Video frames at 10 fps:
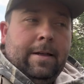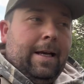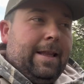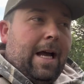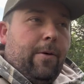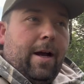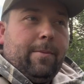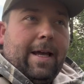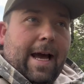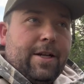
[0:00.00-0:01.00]
And that way I'm
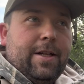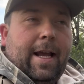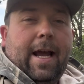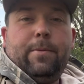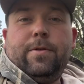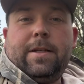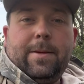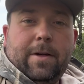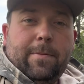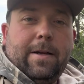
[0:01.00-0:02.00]
catching animals
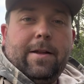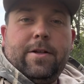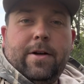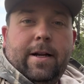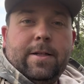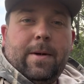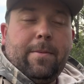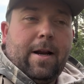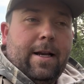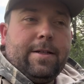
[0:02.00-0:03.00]
coming up and down the drainage, but I'm
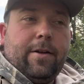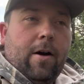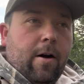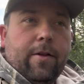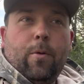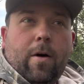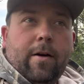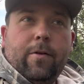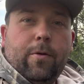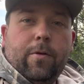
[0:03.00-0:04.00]
not necessarily on the
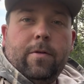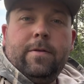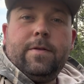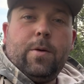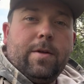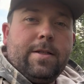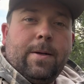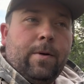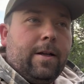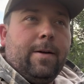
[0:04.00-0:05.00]
water hole. So when
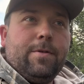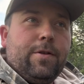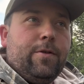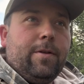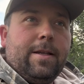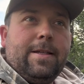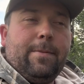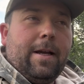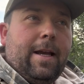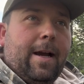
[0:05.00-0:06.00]
someone comes through, they see
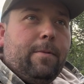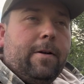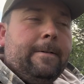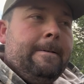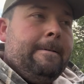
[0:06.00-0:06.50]
my camera.